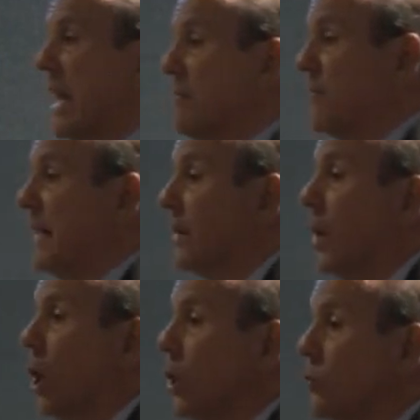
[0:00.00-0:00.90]
out and found
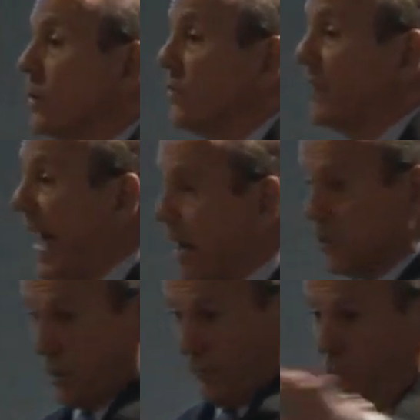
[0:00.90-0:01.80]

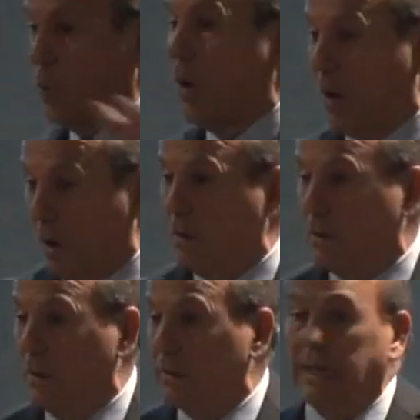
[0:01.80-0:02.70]
100,000 of you all
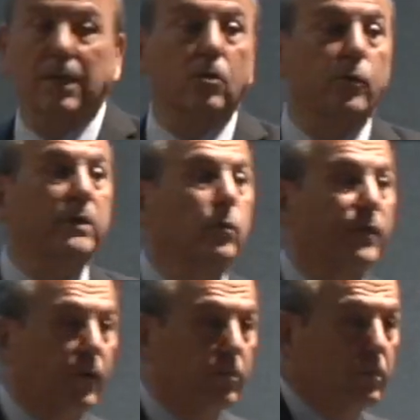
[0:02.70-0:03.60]
that agreed
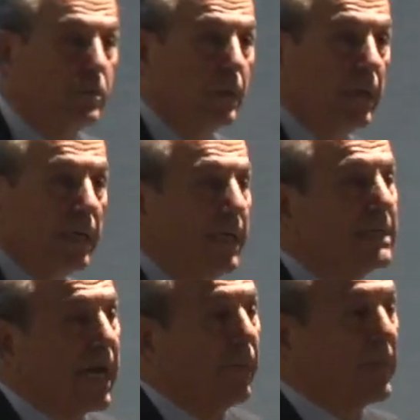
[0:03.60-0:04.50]
with him and he
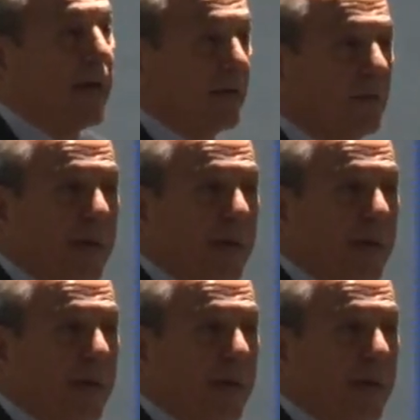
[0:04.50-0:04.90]
topped out at